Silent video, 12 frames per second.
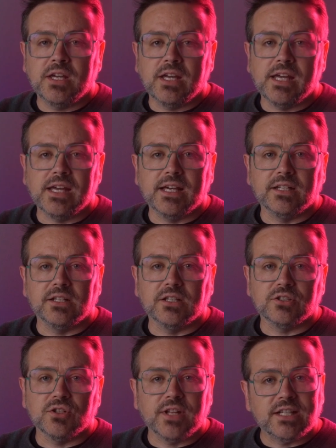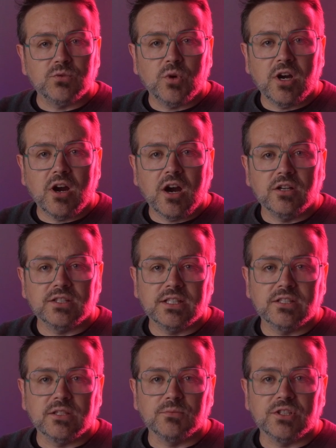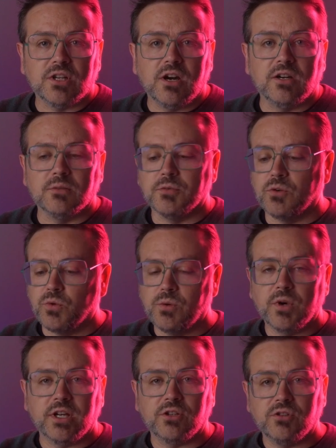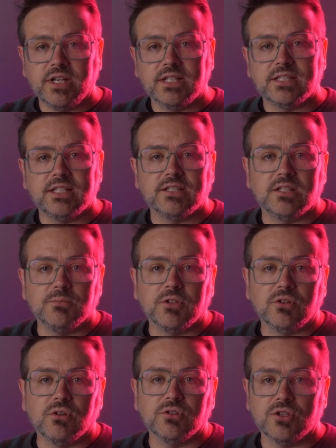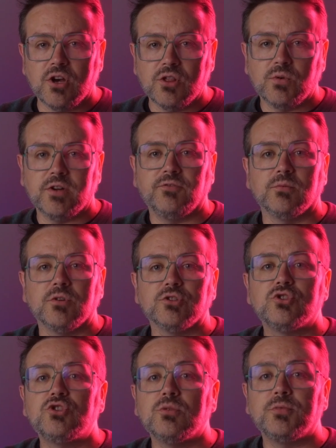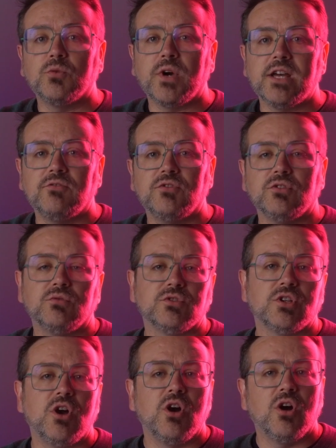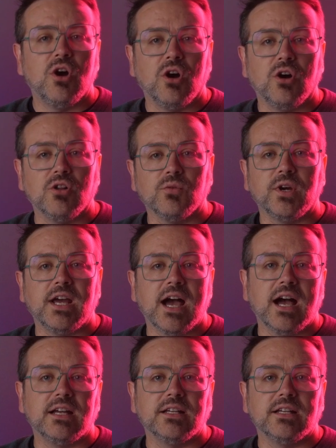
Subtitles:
And so that's where our system started, but we want to create a system that goes all the way from those super wide views all the way